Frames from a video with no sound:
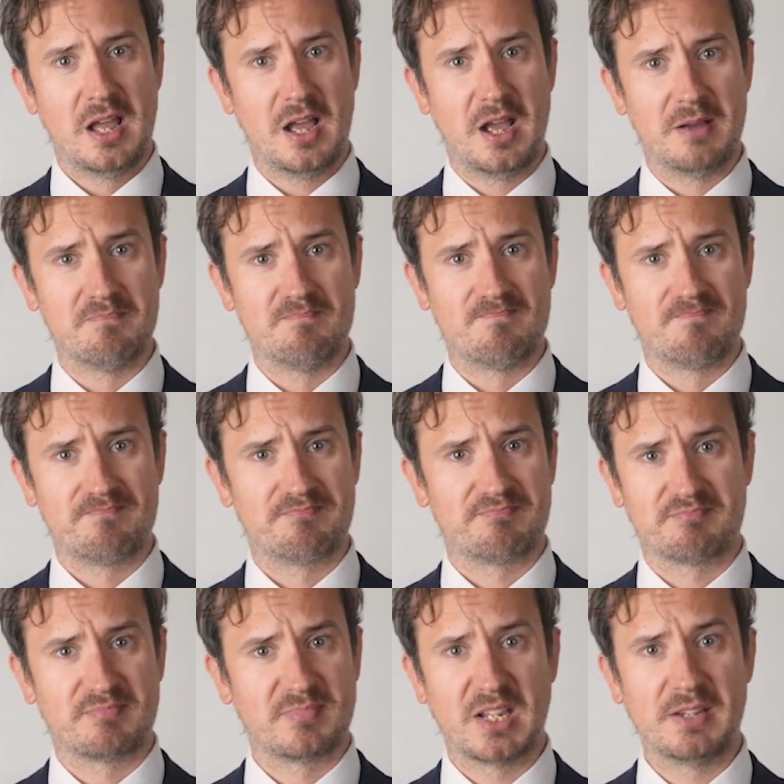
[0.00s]
Even
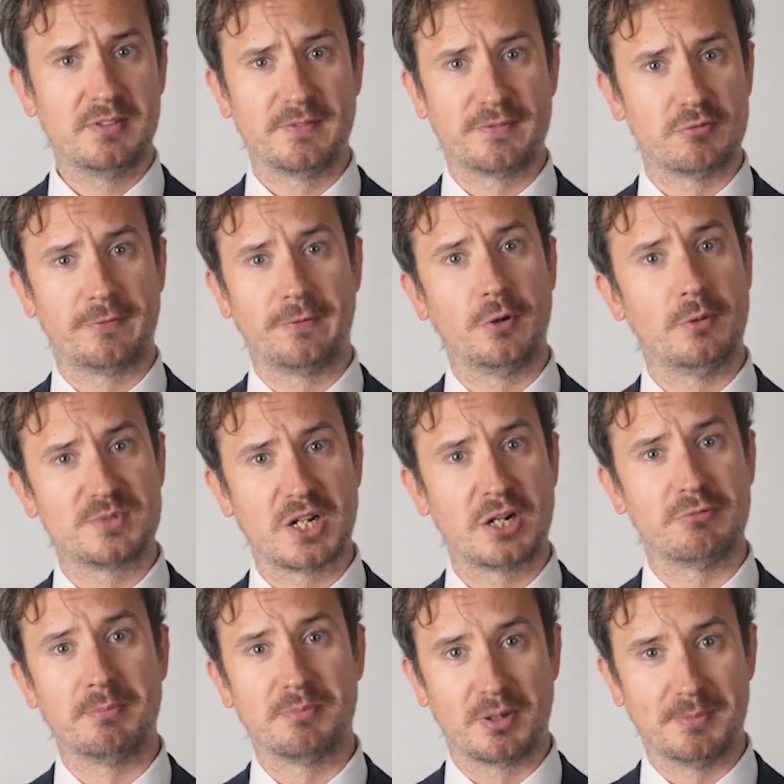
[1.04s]
if the reforms
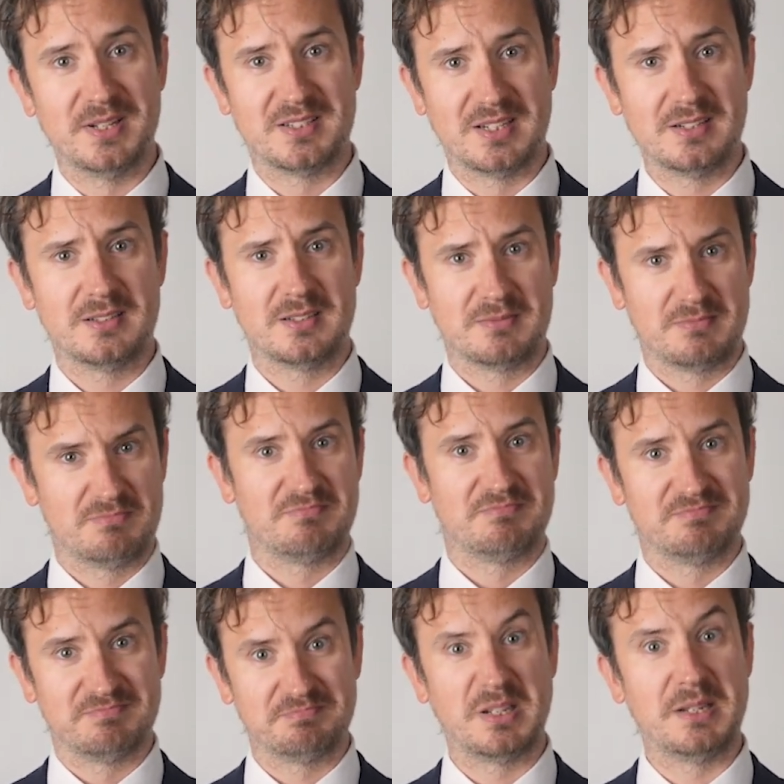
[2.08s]
are implemented,
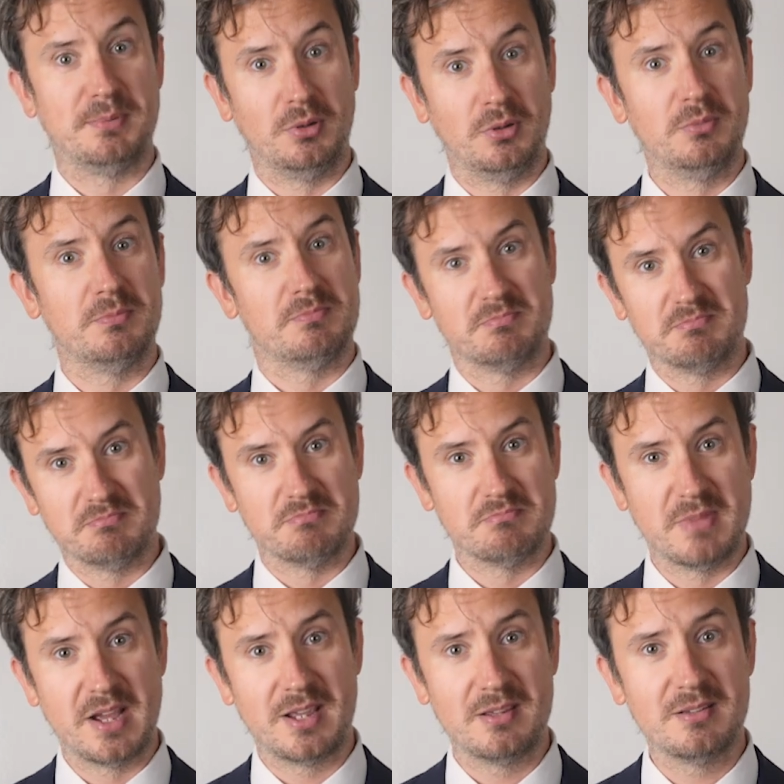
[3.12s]
people
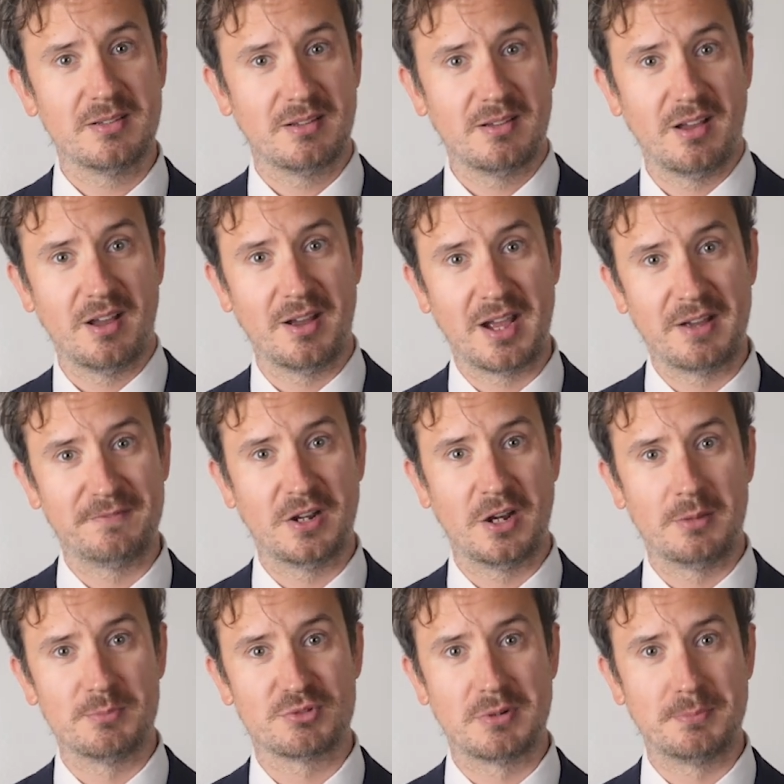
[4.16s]
may have their
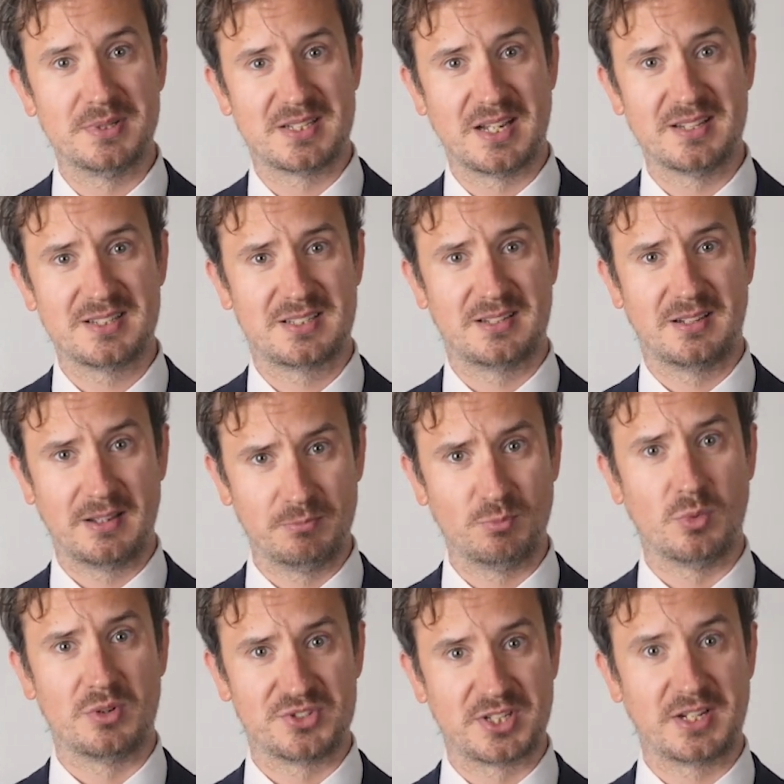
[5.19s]
homes repossessed. And
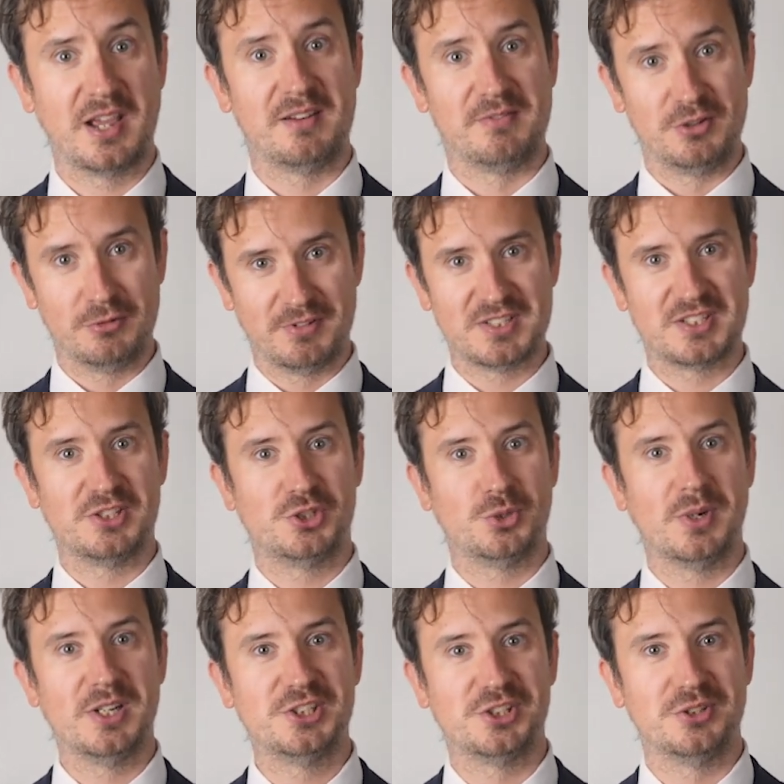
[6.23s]
once again, you're in a
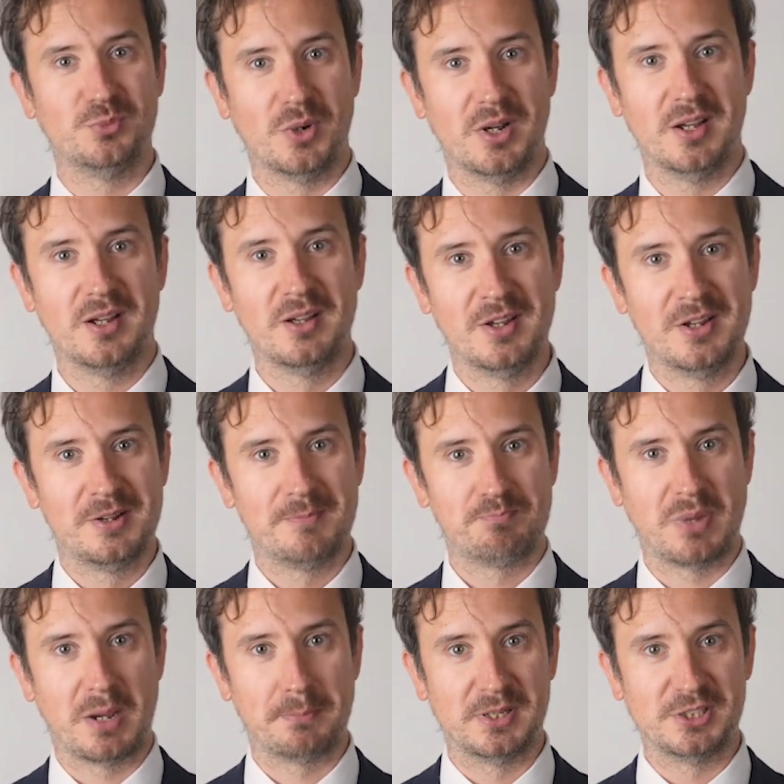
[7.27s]
situation where
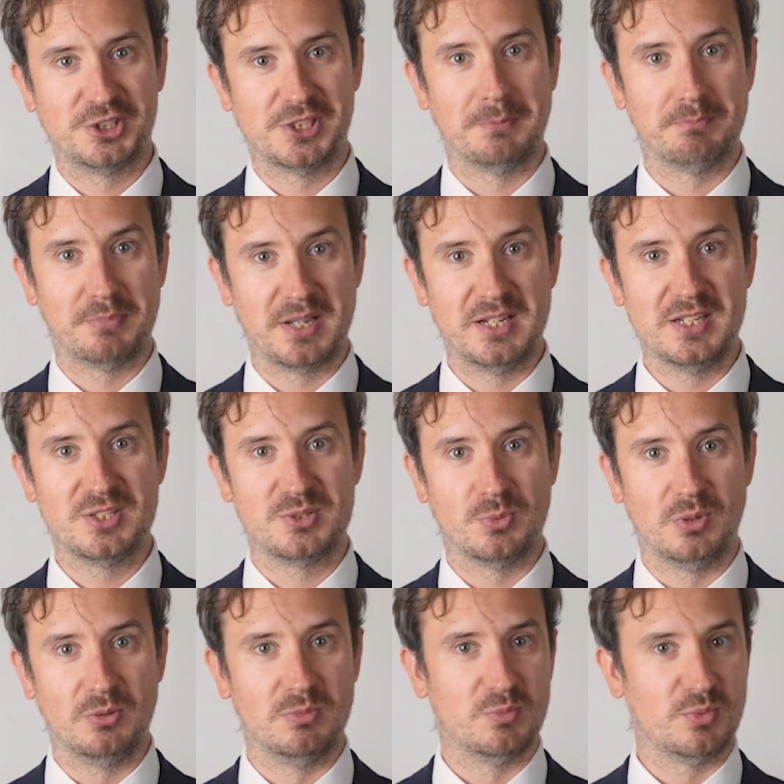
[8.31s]
backbench MPs
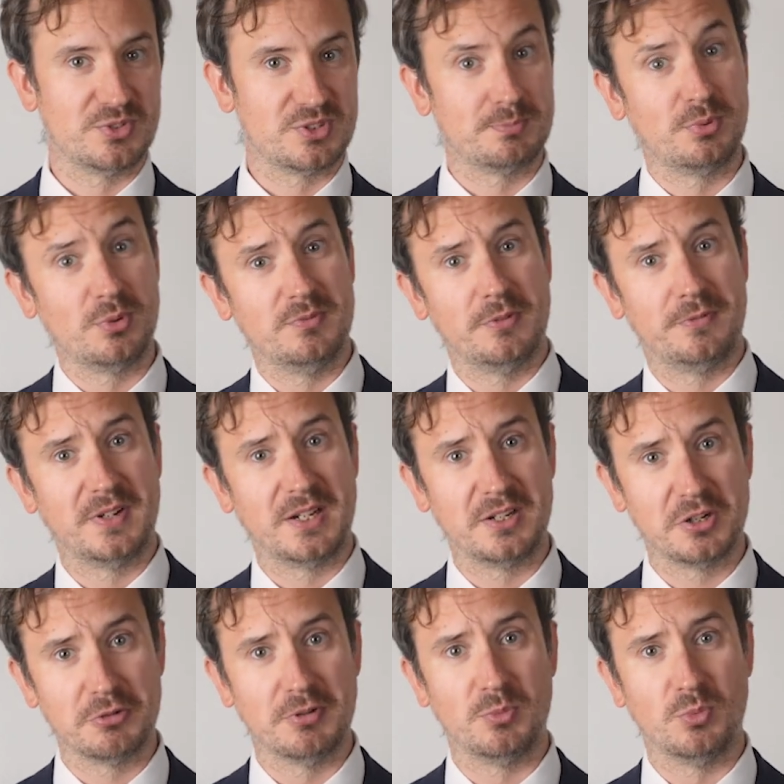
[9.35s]
will want to point the
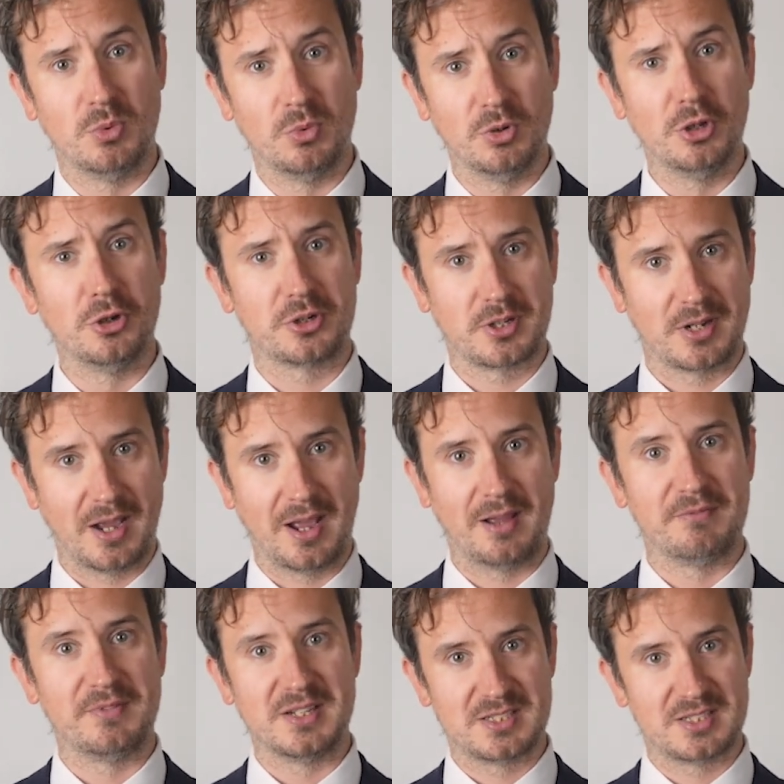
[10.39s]
finger and will look
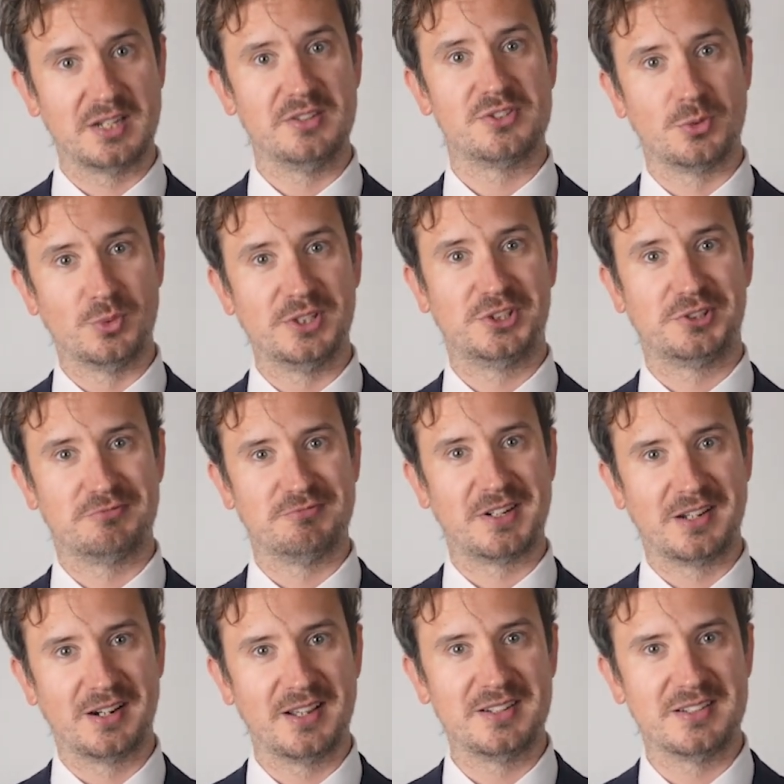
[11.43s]
at the extent to which
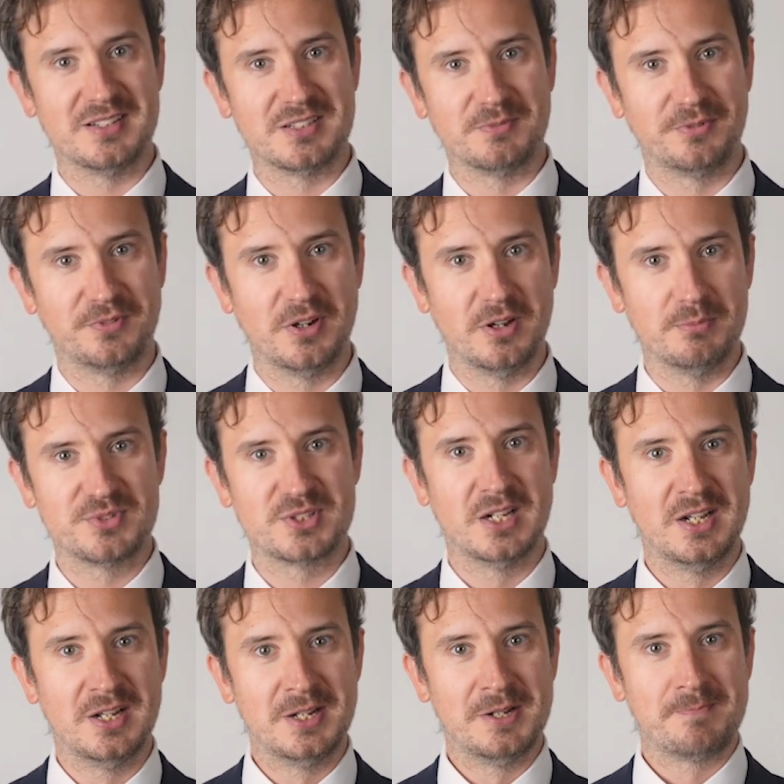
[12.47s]
regulators and firms
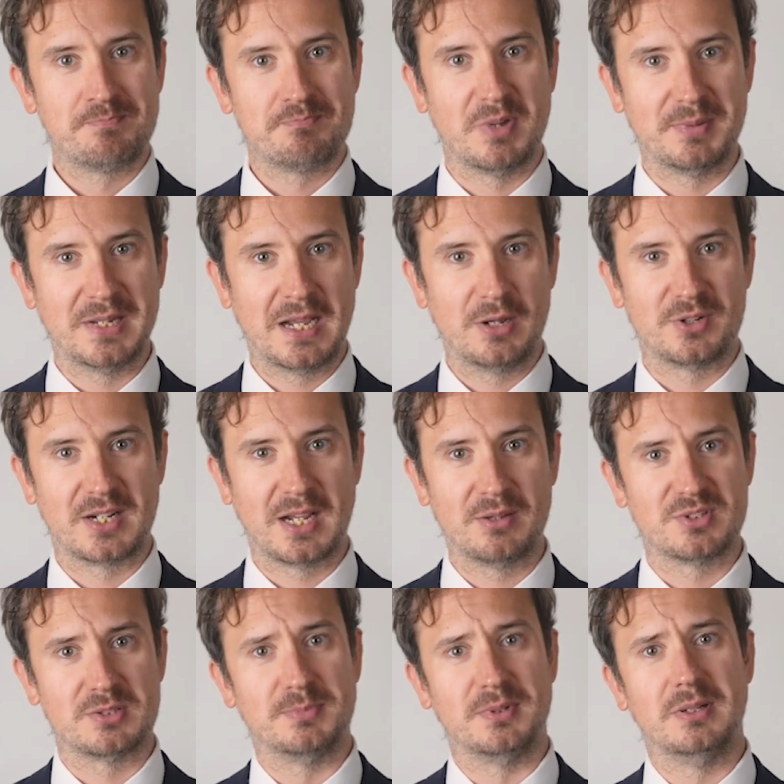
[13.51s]
may be held
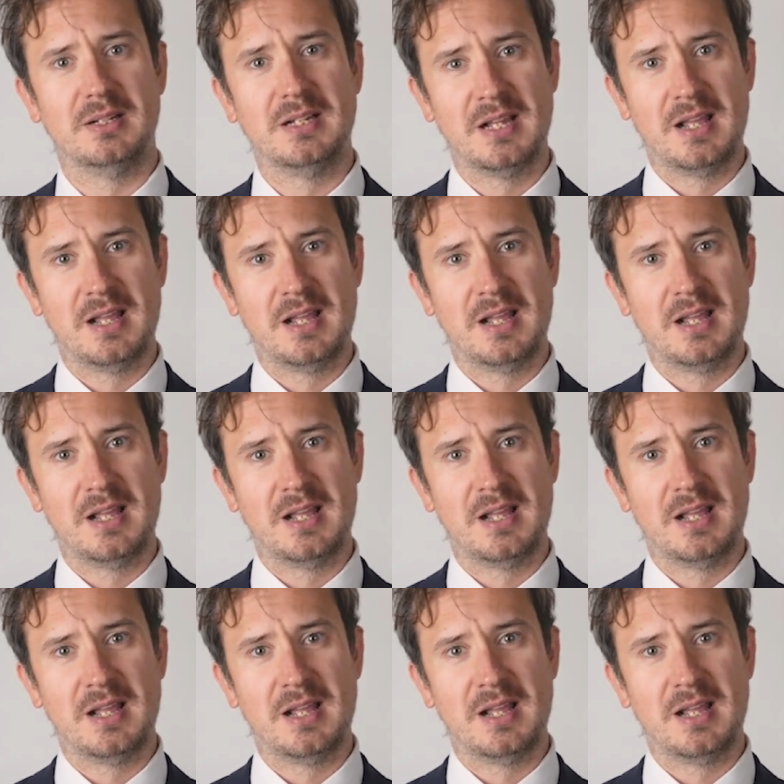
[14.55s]
accountable.